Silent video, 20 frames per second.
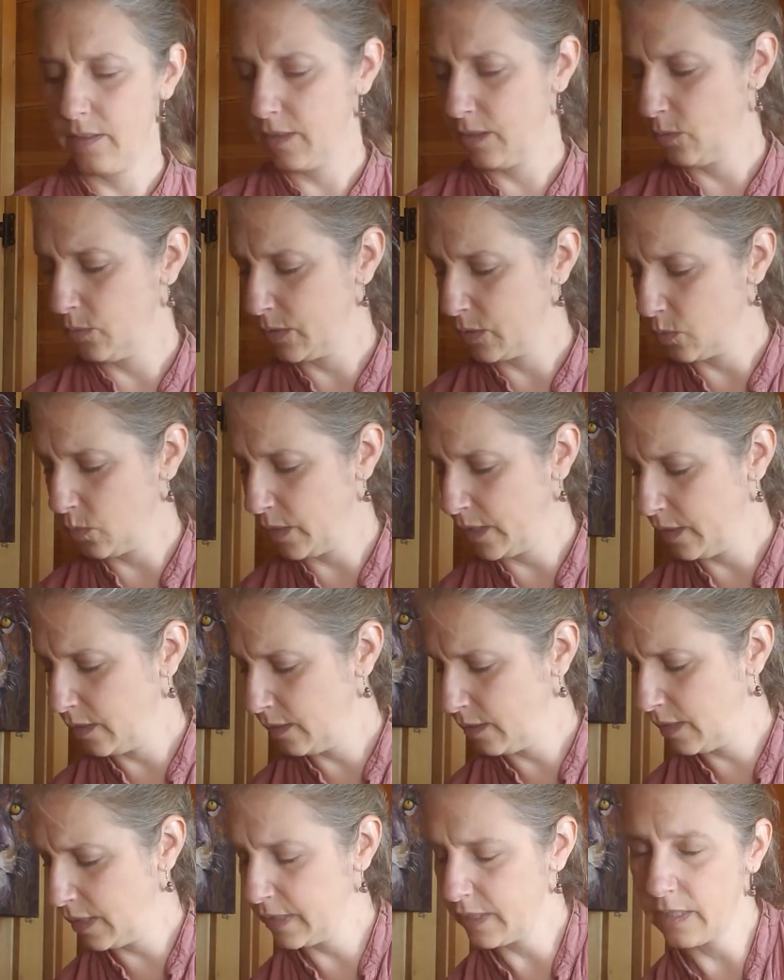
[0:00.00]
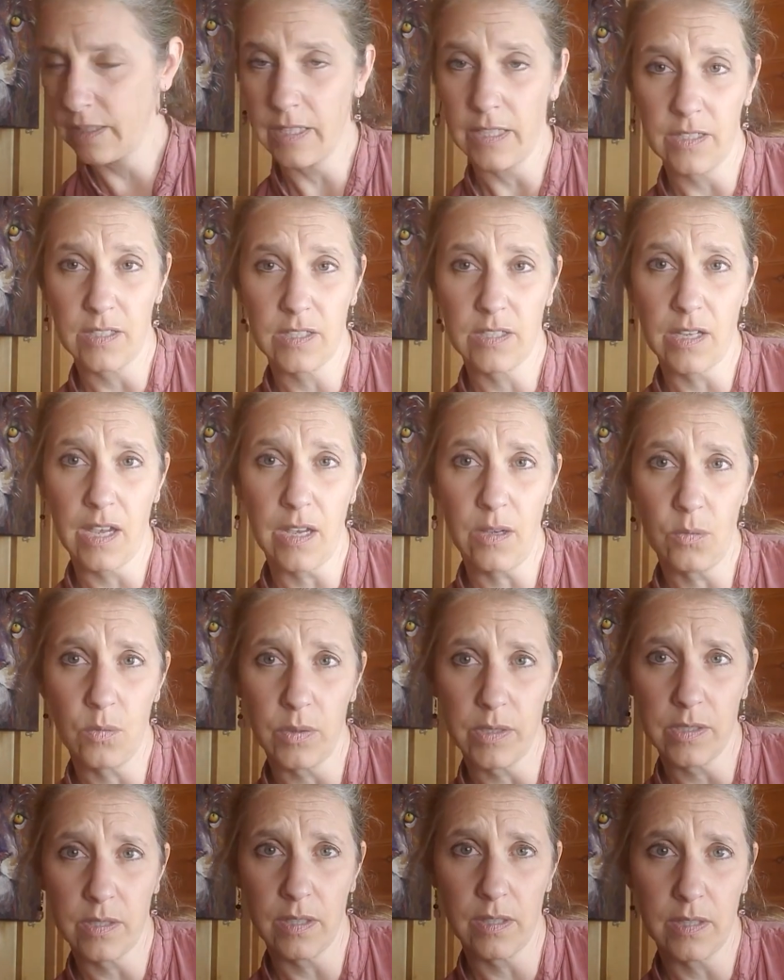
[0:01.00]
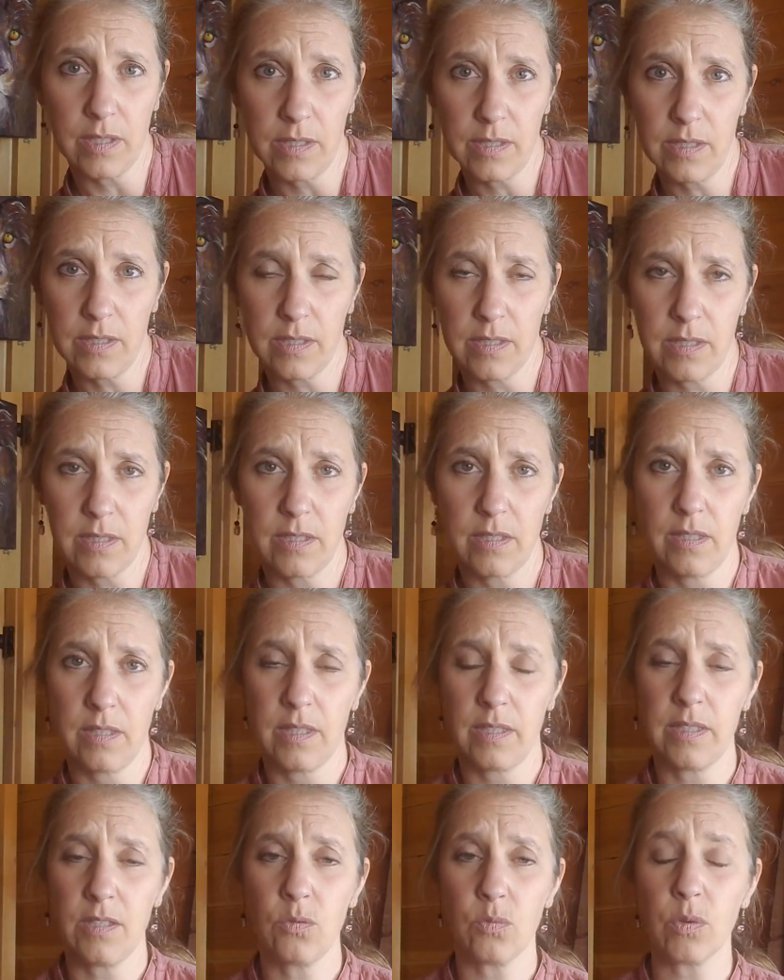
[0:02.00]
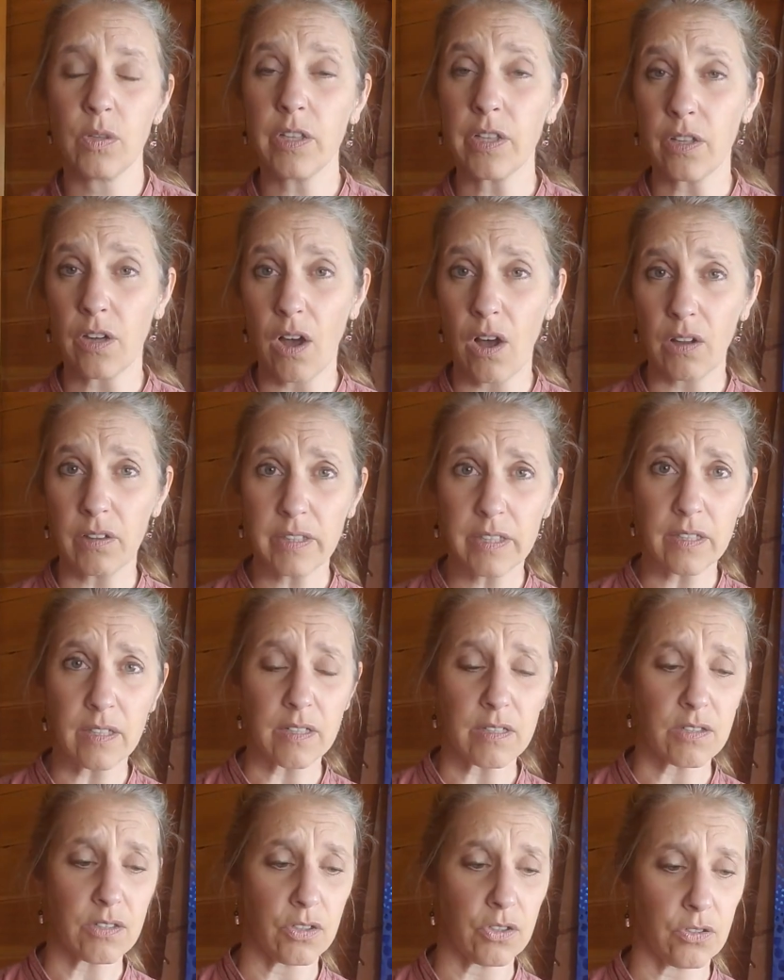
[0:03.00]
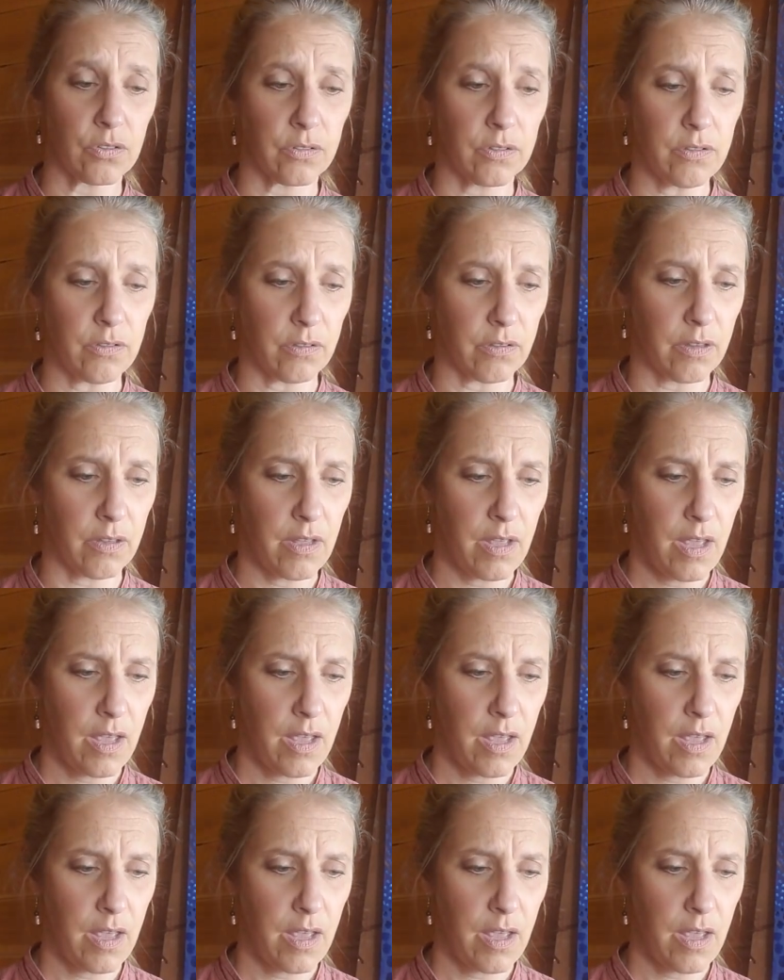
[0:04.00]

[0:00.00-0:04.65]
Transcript: there was one thing that they said was that this is, this is really calling us to truth.